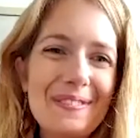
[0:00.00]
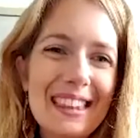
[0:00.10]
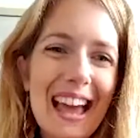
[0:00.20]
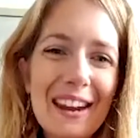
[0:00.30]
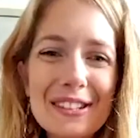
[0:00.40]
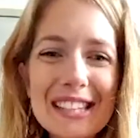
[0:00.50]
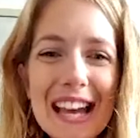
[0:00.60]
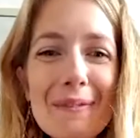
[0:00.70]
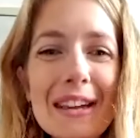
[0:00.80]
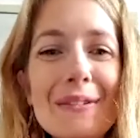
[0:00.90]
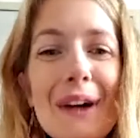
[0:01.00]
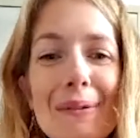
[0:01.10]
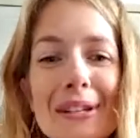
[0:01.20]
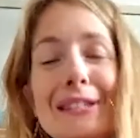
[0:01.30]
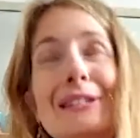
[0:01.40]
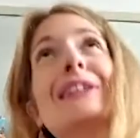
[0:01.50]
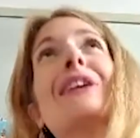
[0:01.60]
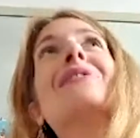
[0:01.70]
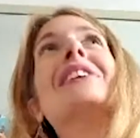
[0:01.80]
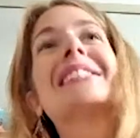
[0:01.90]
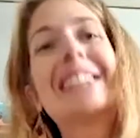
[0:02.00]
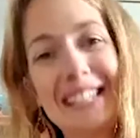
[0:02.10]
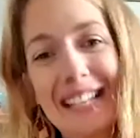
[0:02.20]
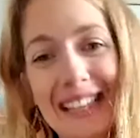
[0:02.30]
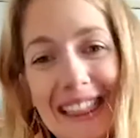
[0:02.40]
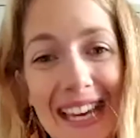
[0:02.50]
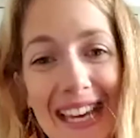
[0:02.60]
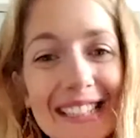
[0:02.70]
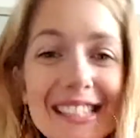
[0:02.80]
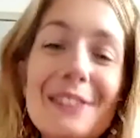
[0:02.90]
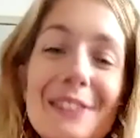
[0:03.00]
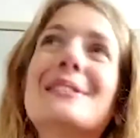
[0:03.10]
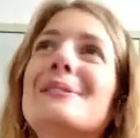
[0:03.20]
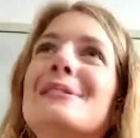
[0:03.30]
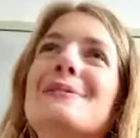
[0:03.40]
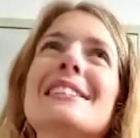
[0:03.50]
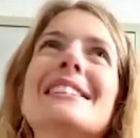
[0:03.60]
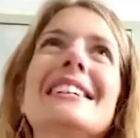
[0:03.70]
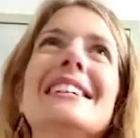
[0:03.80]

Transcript: And it was, I mean, I wasn't doing over exciting things. I was sort of just,